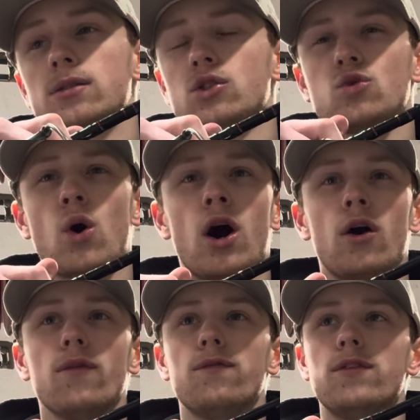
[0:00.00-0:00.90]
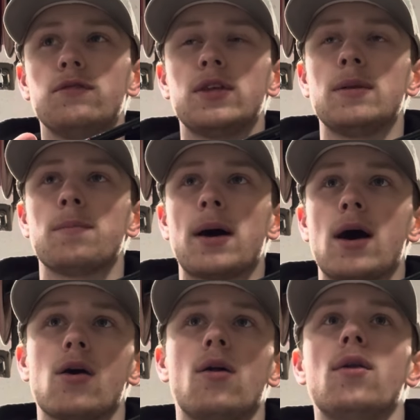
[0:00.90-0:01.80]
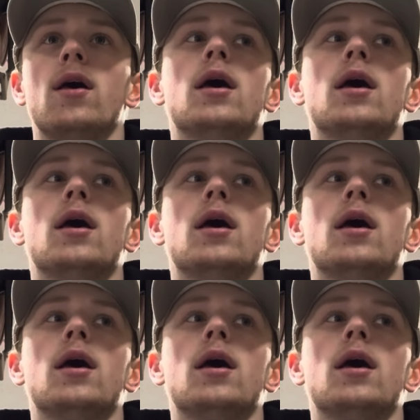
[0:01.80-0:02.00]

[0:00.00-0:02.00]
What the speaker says: 12, 15 pound